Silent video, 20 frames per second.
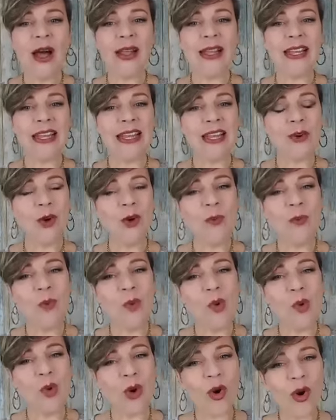a little
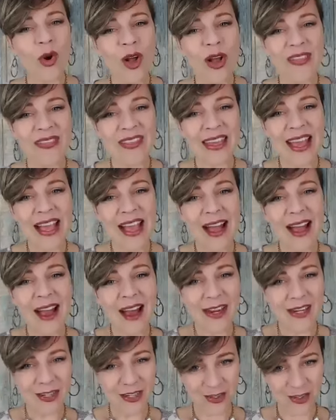more on the
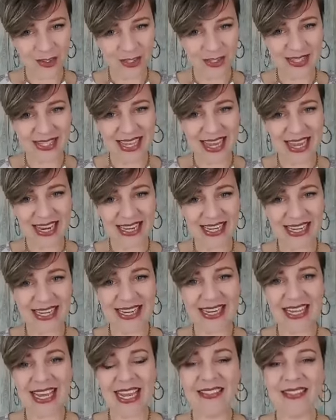
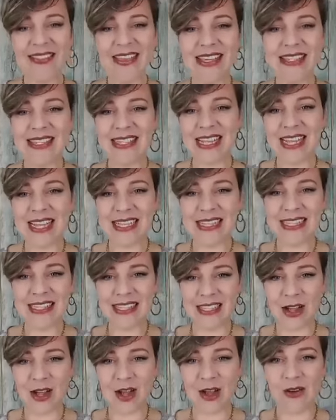understated in the
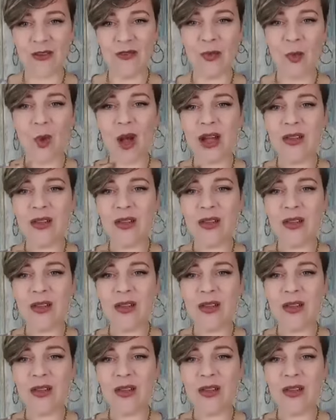sense of,